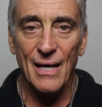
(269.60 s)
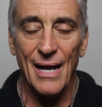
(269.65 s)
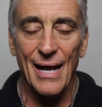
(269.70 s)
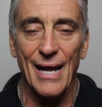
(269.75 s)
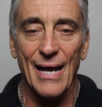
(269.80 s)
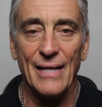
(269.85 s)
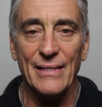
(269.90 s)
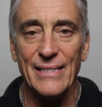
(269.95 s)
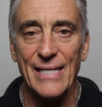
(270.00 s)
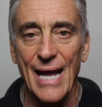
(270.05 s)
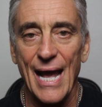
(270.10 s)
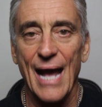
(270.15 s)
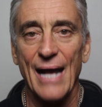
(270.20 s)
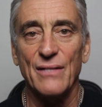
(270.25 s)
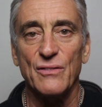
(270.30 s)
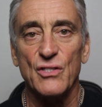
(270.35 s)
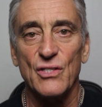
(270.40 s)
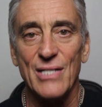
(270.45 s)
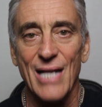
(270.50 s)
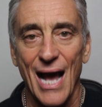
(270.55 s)
And yeah,
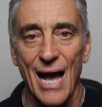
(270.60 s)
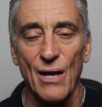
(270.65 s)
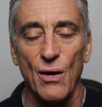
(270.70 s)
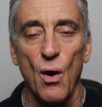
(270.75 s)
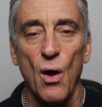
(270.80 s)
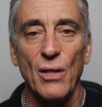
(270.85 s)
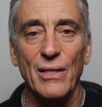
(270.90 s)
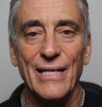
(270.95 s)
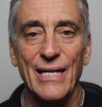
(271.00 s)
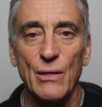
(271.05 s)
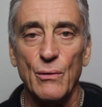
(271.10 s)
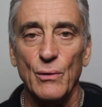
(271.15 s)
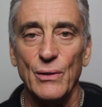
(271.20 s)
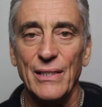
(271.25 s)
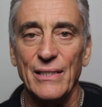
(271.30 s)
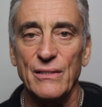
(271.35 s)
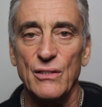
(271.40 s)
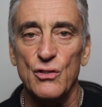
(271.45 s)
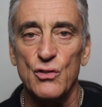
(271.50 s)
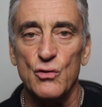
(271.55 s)
it's not all
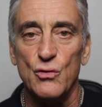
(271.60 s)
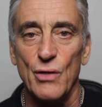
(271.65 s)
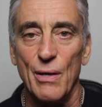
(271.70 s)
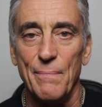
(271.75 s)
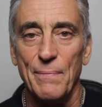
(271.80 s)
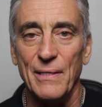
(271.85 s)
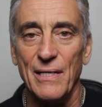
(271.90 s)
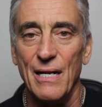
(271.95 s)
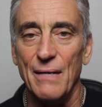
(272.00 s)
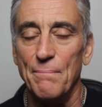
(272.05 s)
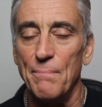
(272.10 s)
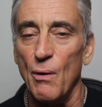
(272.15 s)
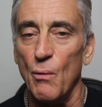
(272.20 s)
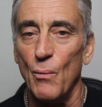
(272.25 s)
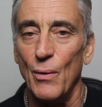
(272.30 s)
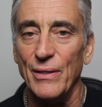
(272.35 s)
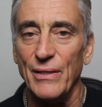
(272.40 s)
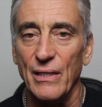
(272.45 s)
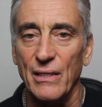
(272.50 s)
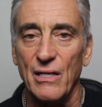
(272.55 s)
equally distributed, but
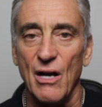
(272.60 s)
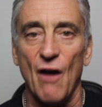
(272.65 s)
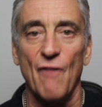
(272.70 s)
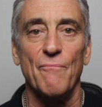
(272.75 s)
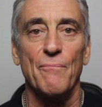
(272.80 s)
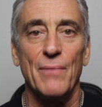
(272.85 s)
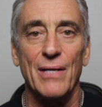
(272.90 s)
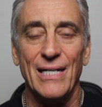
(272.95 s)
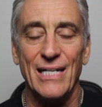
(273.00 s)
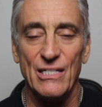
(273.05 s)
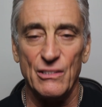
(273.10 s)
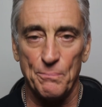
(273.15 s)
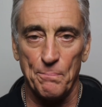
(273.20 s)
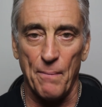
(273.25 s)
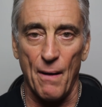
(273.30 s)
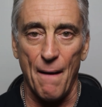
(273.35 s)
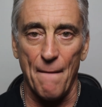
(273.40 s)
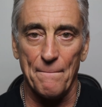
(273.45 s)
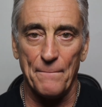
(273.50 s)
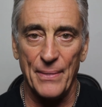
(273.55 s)
when the government is
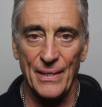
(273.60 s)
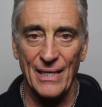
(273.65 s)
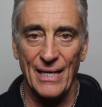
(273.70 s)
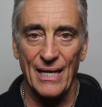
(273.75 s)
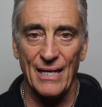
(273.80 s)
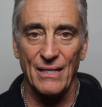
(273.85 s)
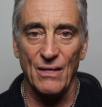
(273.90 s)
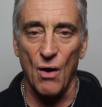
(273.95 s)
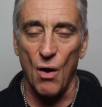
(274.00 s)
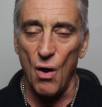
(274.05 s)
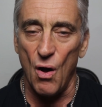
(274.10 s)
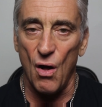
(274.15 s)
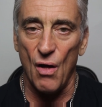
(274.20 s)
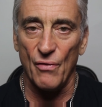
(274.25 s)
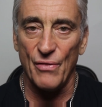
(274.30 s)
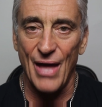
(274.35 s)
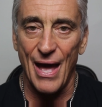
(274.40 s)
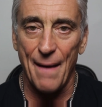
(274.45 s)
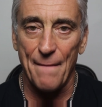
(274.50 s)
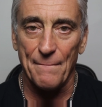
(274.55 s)
pumping in all
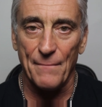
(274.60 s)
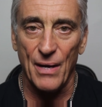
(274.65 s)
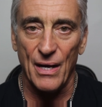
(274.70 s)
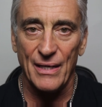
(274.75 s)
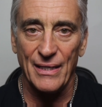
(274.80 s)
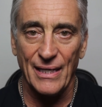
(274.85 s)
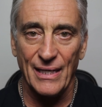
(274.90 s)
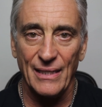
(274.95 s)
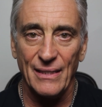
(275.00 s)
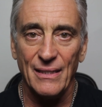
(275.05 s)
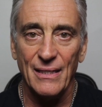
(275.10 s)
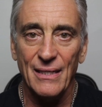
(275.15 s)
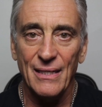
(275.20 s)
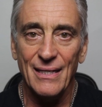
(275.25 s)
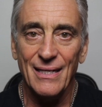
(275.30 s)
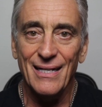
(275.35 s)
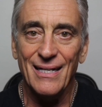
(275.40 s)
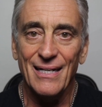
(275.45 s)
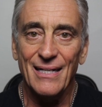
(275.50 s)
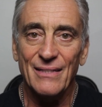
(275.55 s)
that money,
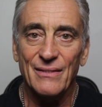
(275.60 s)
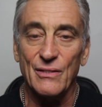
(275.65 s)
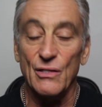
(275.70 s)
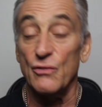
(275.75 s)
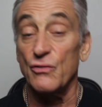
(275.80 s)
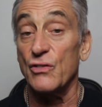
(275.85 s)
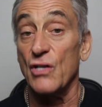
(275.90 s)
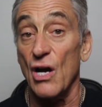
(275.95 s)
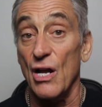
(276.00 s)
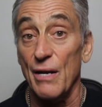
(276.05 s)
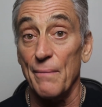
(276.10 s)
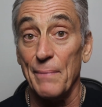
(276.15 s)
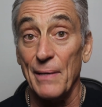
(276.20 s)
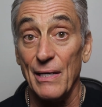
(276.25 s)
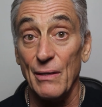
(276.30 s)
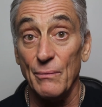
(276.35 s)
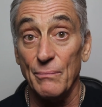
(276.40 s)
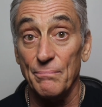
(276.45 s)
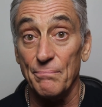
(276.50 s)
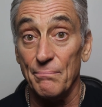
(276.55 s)
there's going to
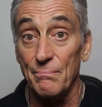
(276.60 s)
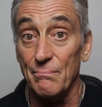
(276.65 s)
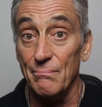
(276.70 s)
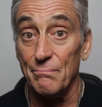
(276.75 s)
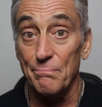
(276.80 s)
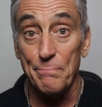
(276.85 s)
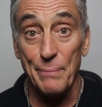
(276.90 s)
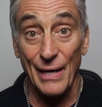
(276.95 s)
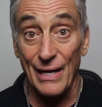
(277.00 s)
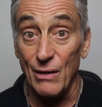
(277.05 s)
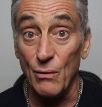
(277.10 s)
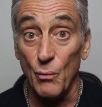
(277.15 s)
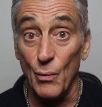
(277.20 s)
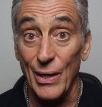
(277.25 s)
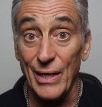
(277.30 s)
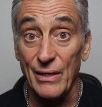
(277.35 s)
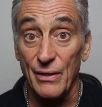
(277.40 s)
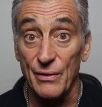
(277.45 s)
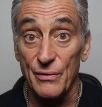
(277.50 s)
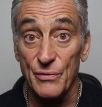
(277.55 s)
be big
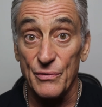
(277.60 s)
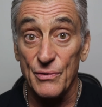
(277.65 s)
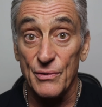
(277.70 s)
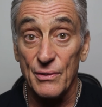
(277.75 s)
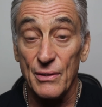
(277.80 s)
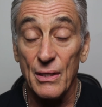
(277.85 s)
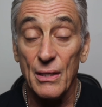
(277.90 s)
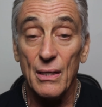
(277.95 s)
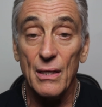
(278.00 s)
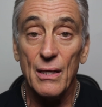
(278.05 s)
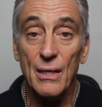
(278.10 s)
winners.